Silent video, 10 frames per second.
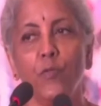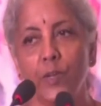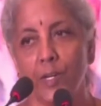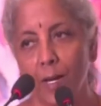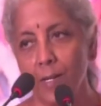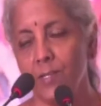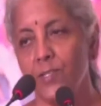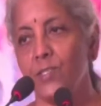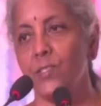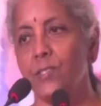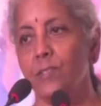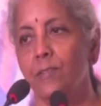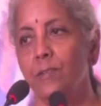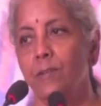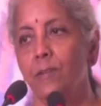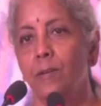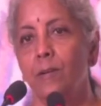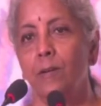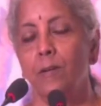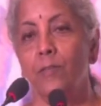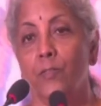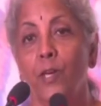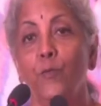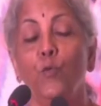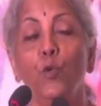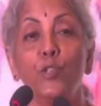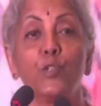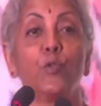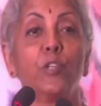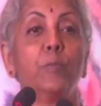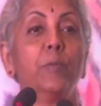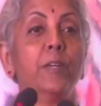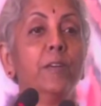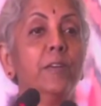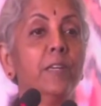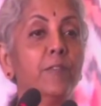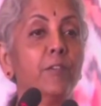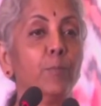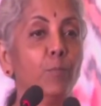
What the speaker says: Future of finance, therefore, is going to